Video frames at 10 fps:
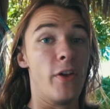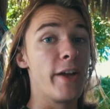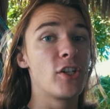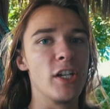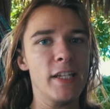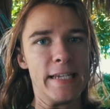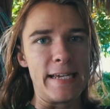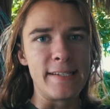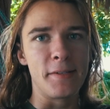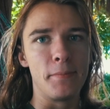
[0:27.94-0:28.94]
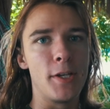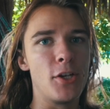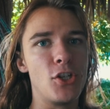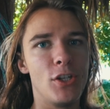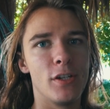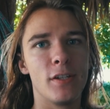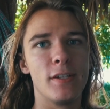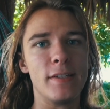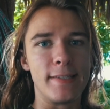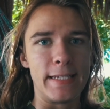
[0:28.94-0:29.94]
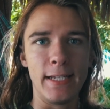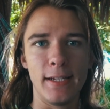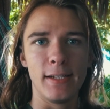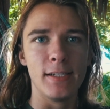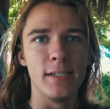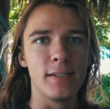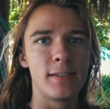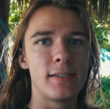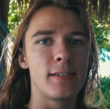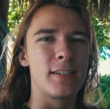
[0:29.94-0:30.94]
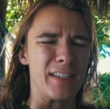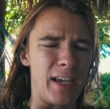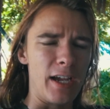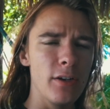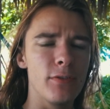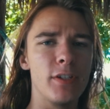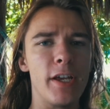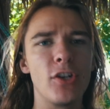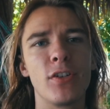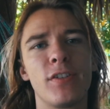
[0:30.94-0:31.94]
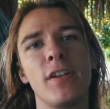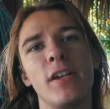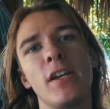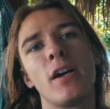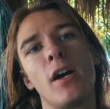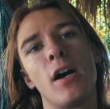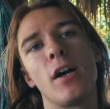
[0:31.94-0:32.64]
So actually, yes, Medellin still is kind of a dangerous city.